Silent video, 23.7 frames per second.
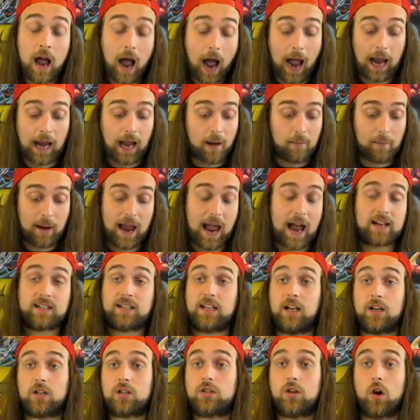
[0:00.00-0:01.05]
I got my ass
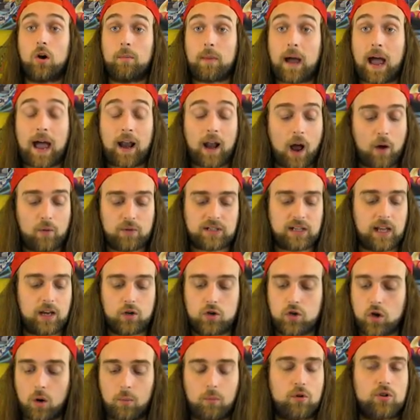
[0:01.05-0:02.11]
kicked so bad, I was
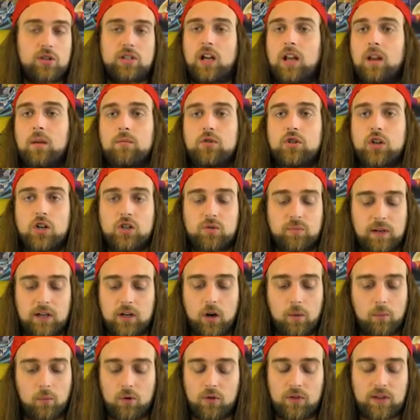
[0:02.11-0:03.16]
like, no more Solemn Judgment,
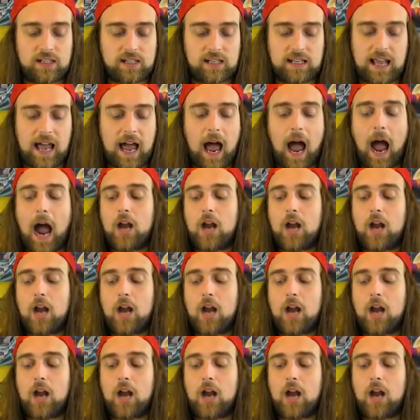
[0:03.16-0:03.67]
no more this and that.